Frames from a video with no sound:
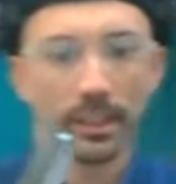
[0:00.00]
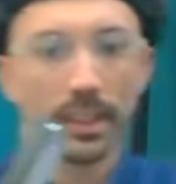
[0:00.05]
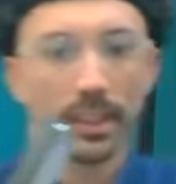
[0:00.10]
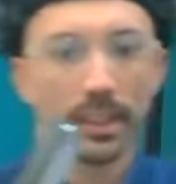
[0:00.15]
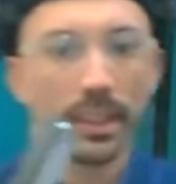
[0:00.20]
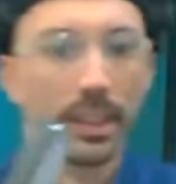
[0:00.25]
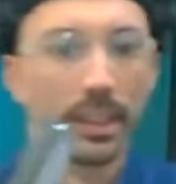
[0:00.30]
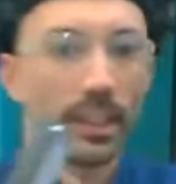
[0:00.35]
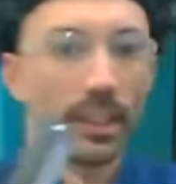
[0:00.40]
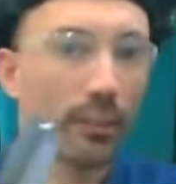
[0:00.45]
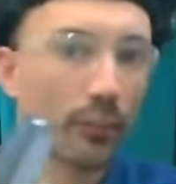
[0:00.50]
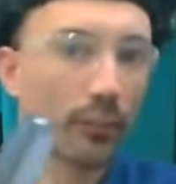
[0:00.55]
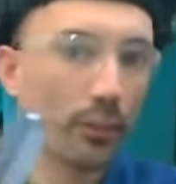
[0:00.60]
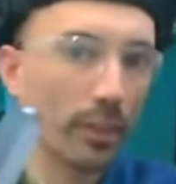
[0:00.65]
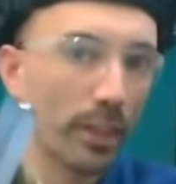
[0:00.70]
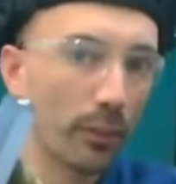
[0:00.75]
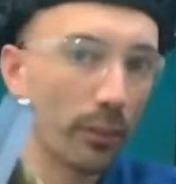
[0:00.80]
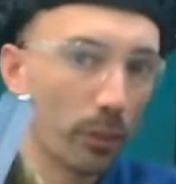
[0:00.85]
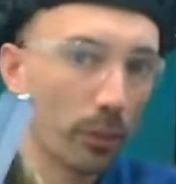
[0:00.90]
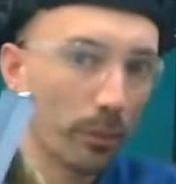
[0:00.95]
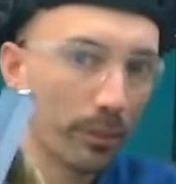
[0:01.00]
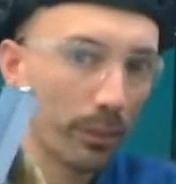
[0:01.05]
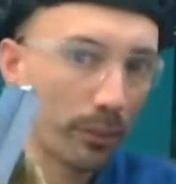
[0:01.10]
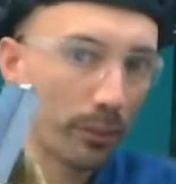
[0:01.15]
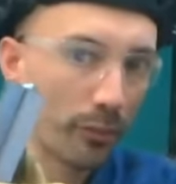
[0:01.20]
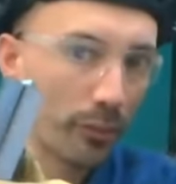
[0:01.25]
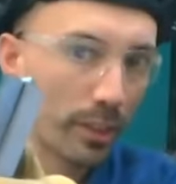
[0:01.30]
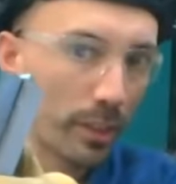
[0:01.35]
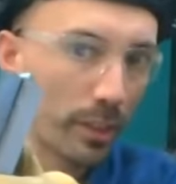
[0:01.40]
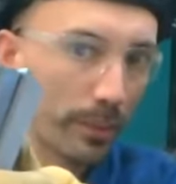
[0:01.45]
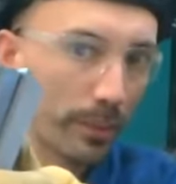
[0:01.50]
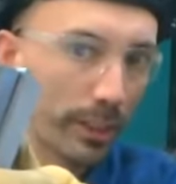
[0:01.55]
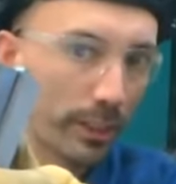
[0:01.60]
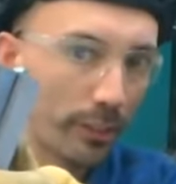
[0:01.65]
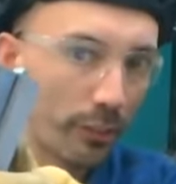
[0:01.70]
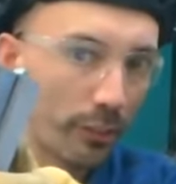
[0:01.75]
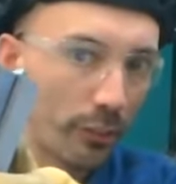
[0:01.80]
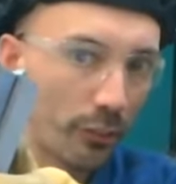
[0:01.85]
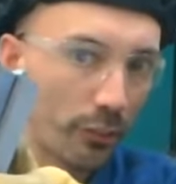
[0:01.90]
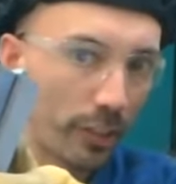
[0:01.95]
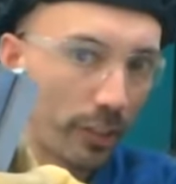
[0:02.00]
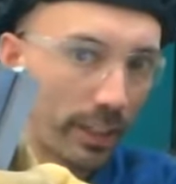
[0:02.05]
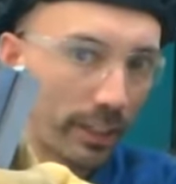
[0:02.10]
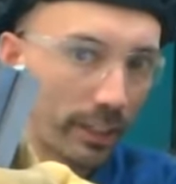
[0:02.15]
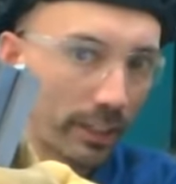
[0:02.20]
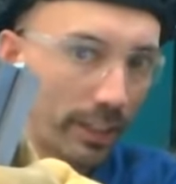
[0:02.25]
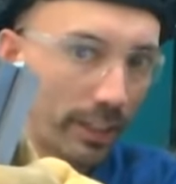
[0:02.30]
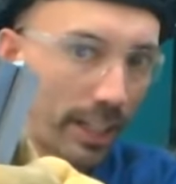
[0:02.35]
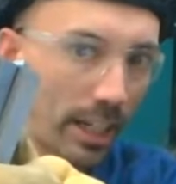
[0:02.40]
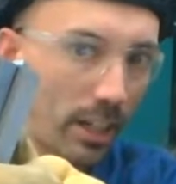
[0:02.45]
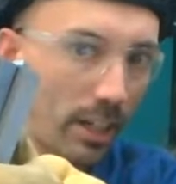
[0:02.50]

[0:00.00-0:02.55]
is, you guys won't be able to see it, but there is a slight little gap.